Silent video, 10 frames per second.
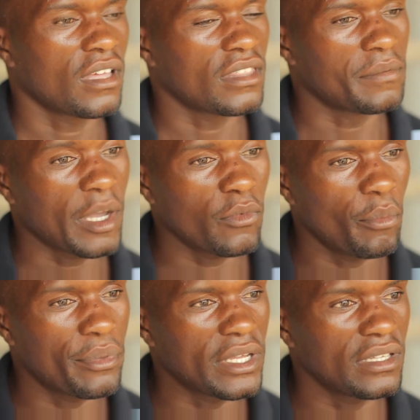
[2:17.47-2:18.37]
they become
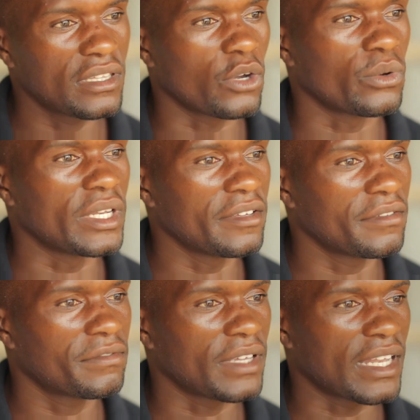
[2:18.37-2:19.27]
open, they will
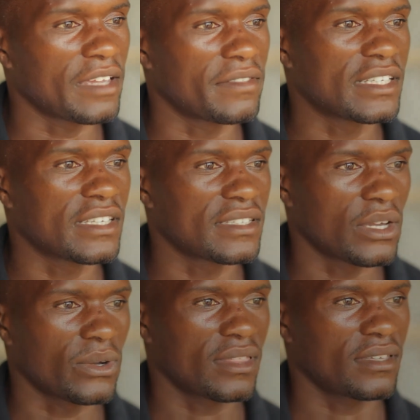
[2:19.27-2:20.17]
live a life that is
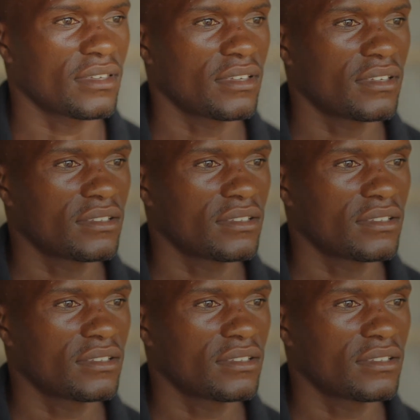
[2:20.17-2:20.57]
healthy.